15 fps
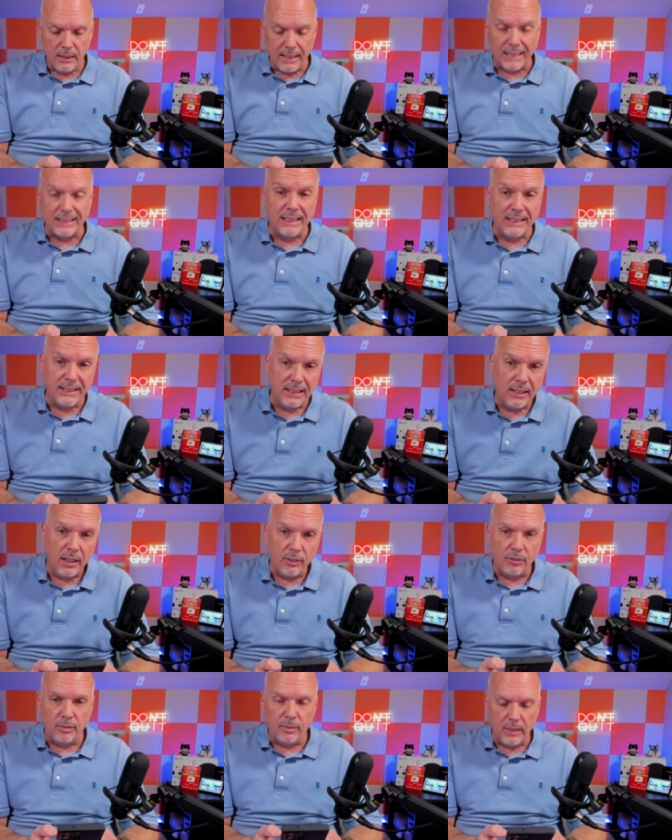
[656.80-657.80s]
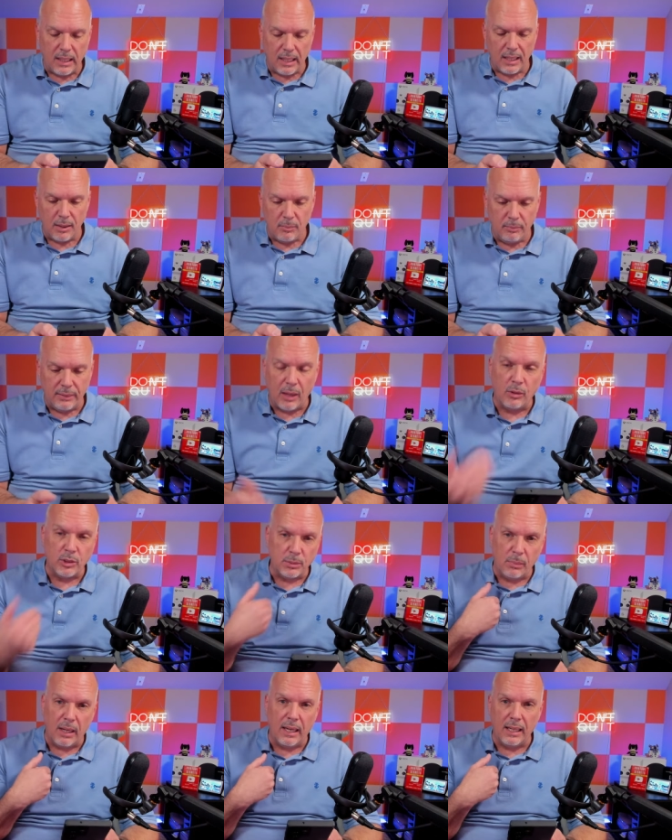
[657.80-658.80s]
that's easy enough. Um, that
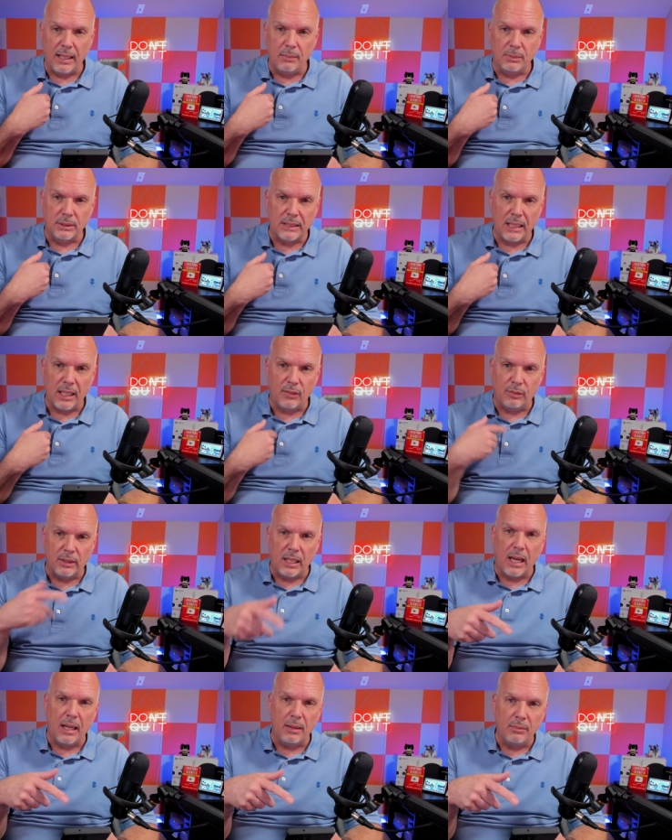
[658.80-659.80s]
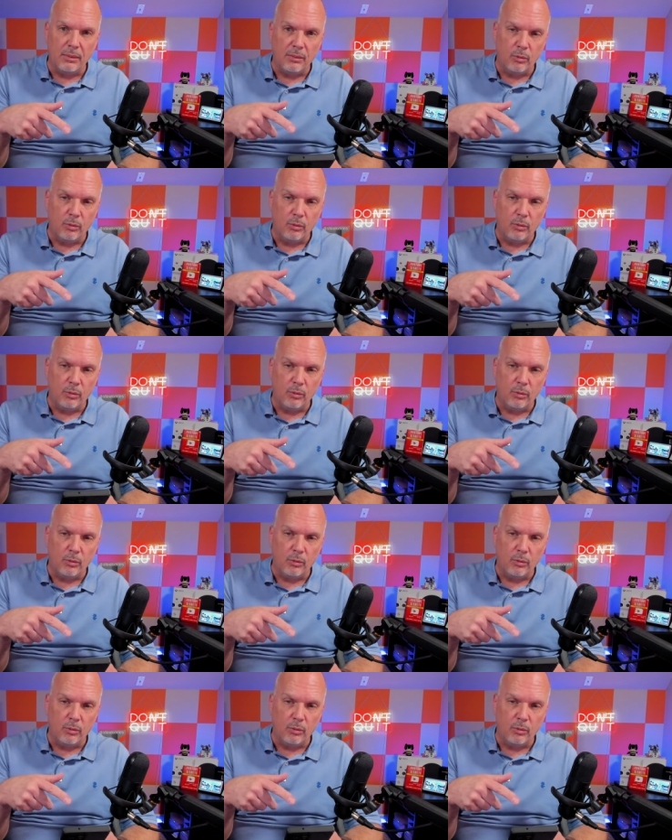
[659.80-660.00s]
was my mistake for not